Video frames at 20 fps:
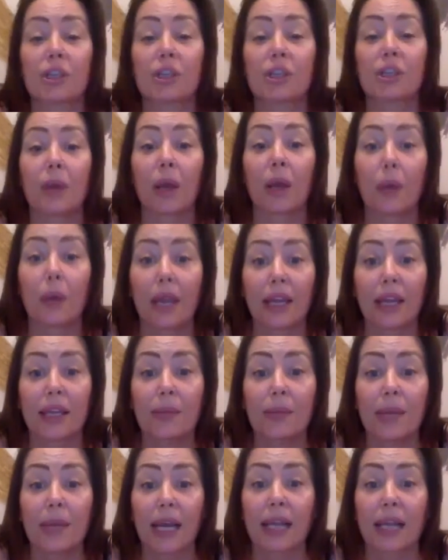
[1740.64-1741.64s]
mind quicker
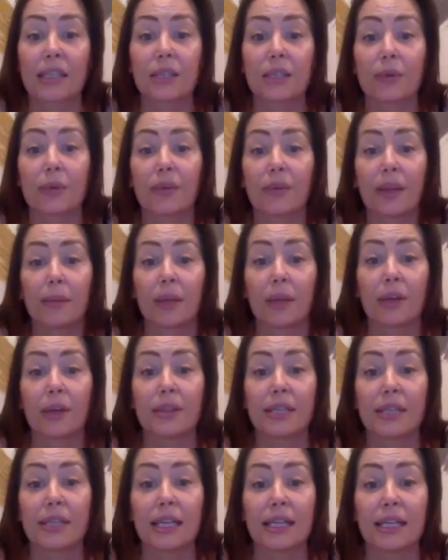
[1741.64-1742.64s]
than we can do with
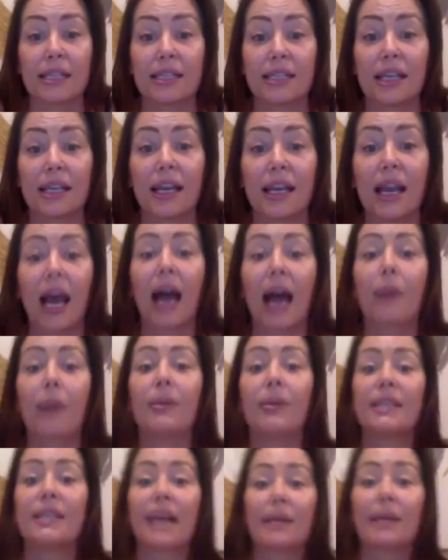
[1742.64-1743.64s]
hypnosis. And
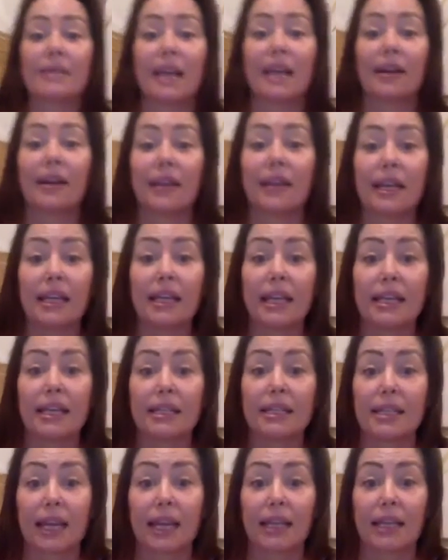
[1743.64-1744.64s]
we tap down any
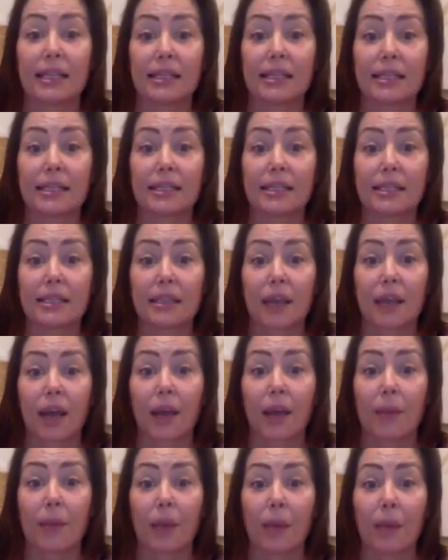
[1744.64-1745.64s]
intense
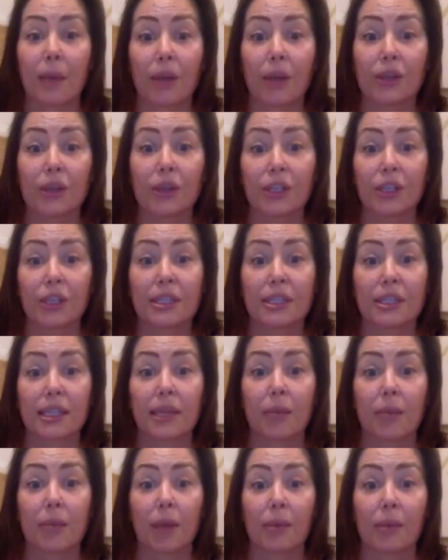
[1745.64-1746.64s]
emotions that
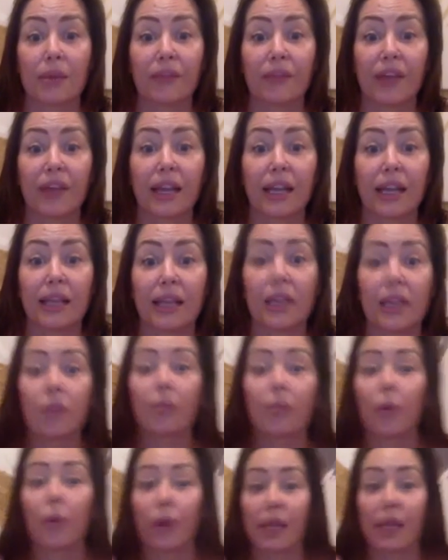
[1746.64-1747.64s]
you might be feeling that you
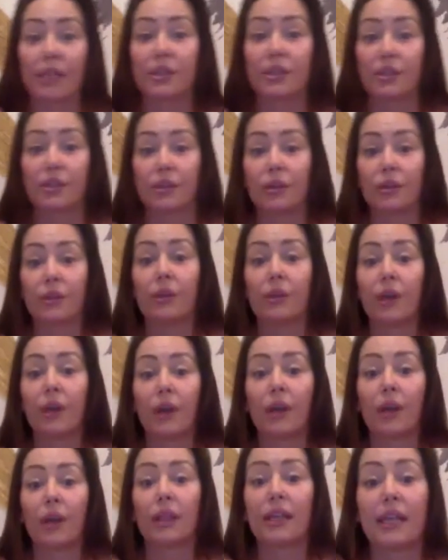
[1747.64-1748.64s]
brought into
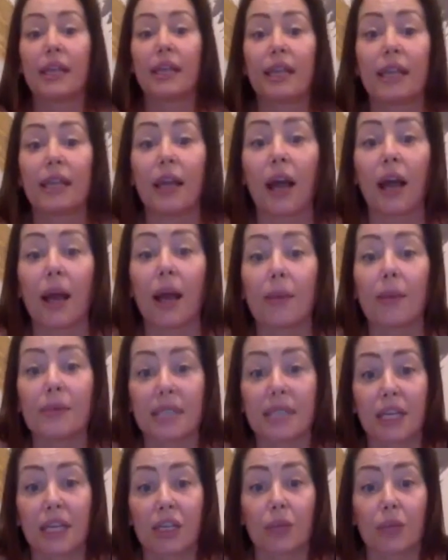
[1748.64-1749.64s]
the
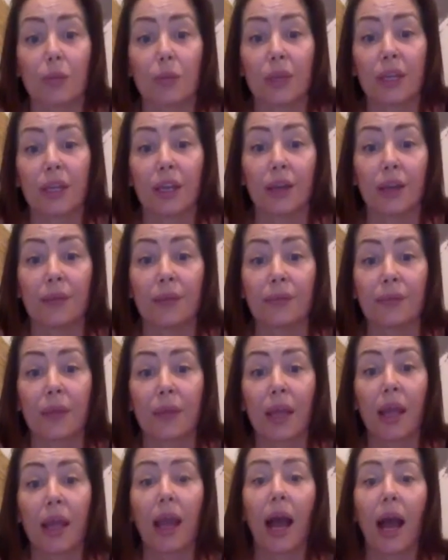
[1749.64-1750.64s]
session with you.
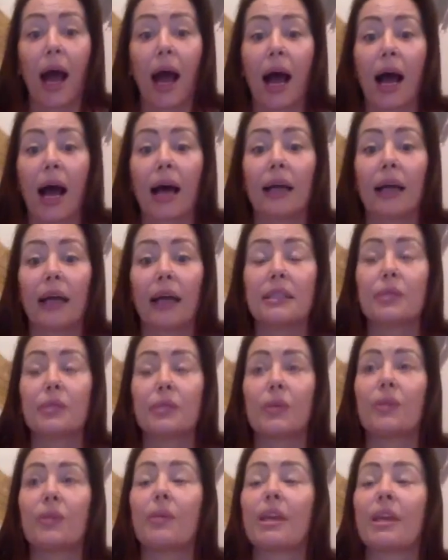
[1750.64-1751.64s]
And
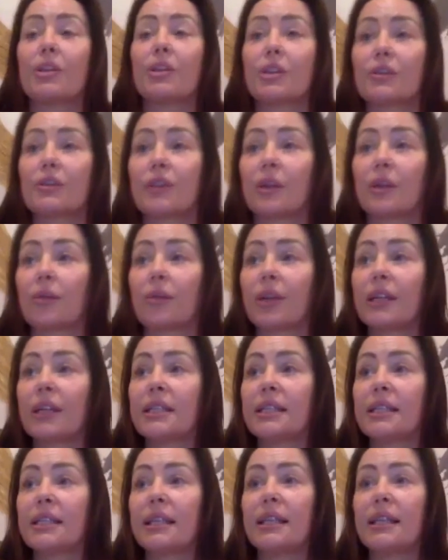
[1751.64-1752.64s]
with the matrix
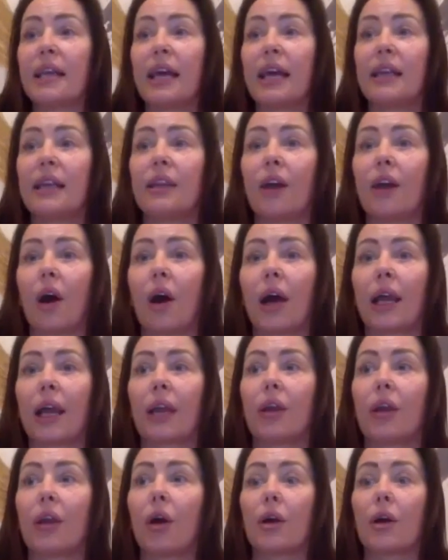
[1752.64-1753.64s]
reimprinting, then I
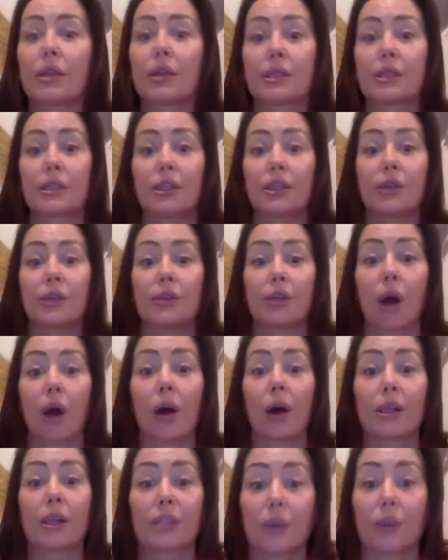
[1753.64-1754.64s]
can ask you to
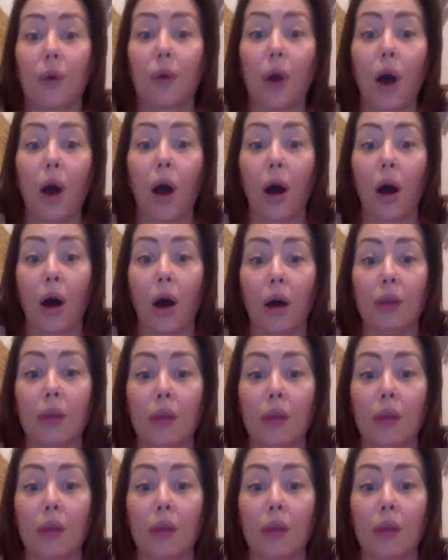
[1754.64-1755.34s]
ask your heart,